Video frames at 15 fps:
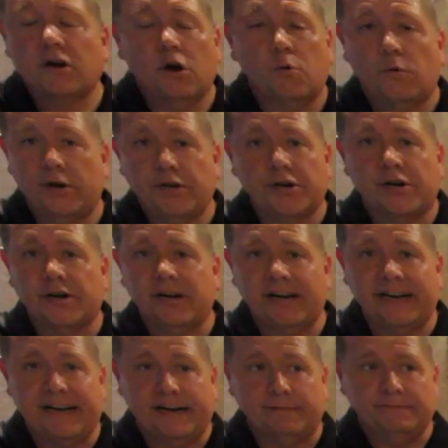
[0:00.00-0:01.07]
know when you're going to
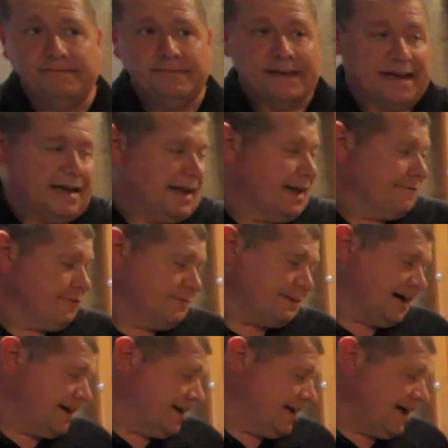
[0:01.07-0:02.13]
need them, and
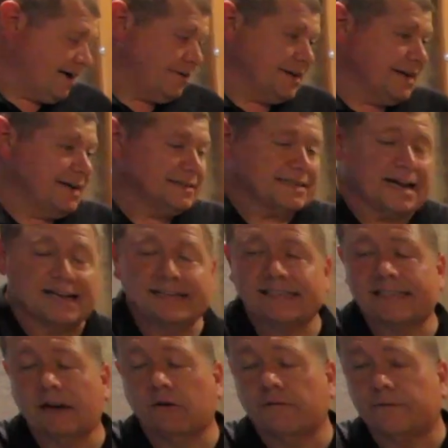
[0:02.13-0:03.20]
everybody nowadays has
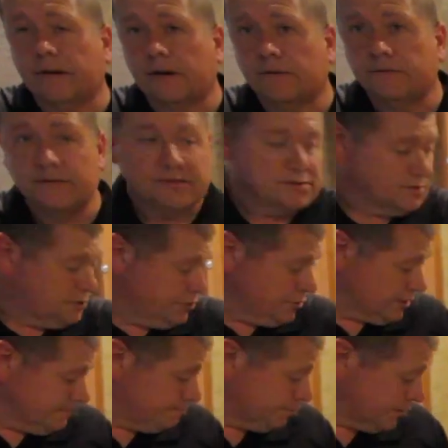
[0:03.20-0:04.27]
cell phones, so
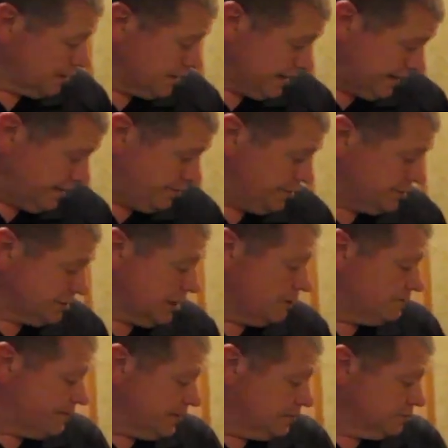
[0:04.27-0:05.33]
you can plug in your
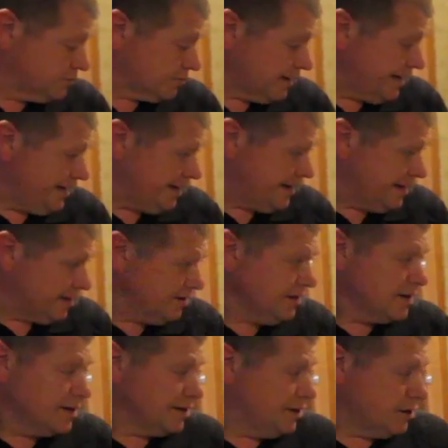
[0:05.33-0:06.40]
cell phones right here.
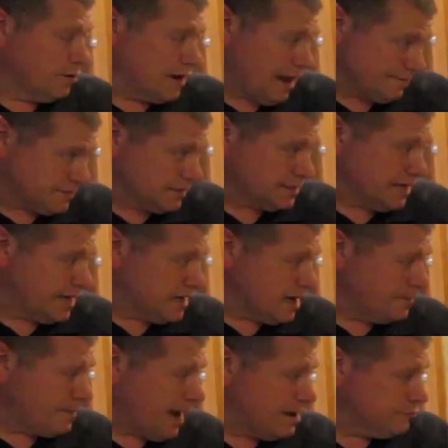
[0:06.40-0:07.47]
You don't have to take
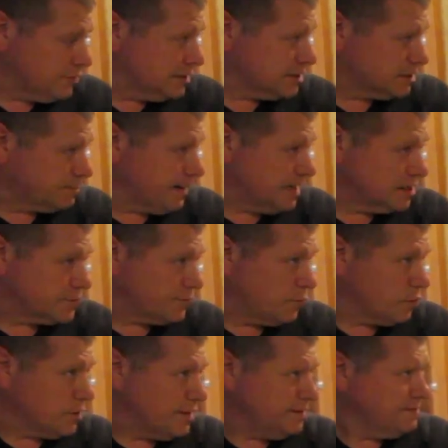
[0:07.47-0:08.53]
up outlet space
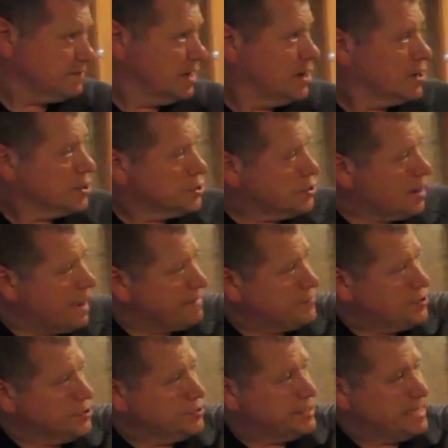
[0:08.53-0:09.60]
for it. You
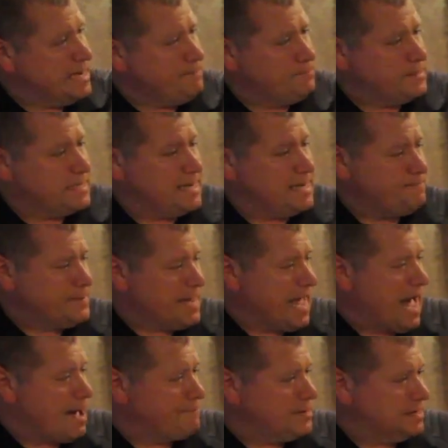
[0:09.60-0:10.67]
have your deep
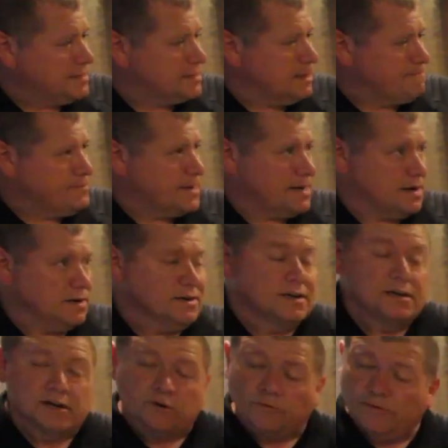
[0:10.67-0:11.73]
cabinets up here,
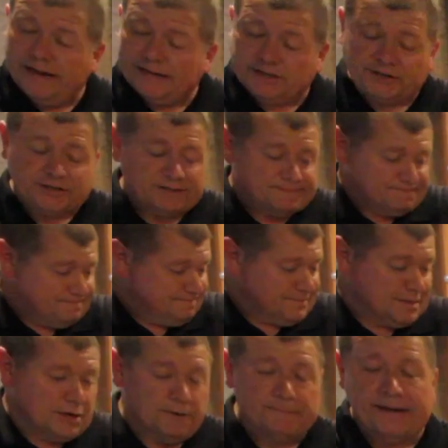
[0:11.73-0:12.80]
which,
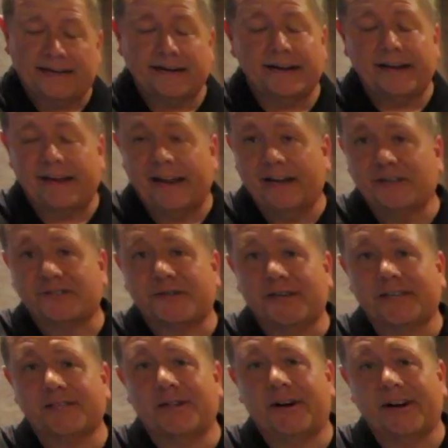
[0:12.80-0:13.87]
you know, being in the
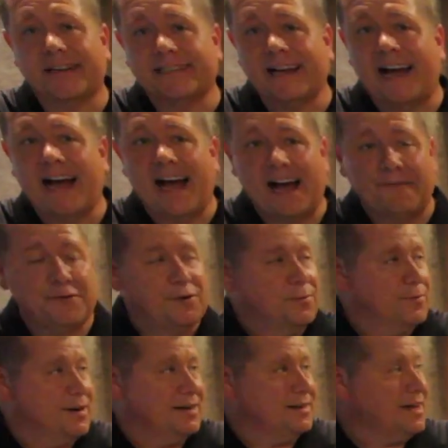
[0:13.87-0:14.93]
industry as long as I have,
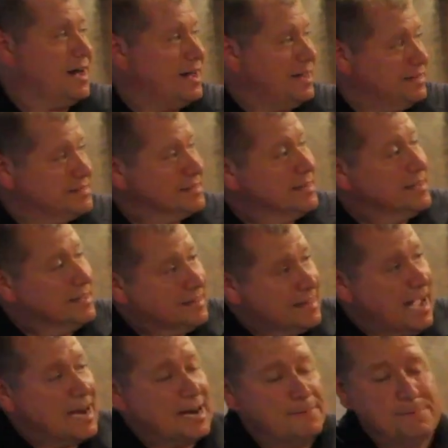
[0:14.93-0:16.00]
you realize
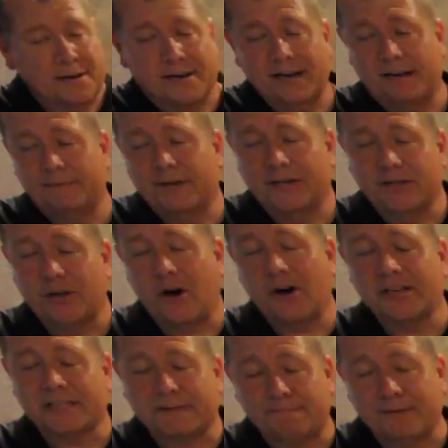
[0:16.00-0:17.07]
that could become a
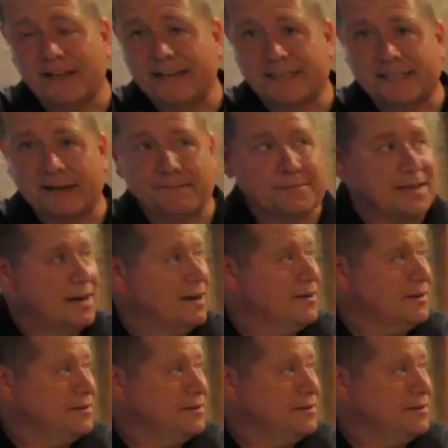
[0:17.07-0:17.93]
lost place up there,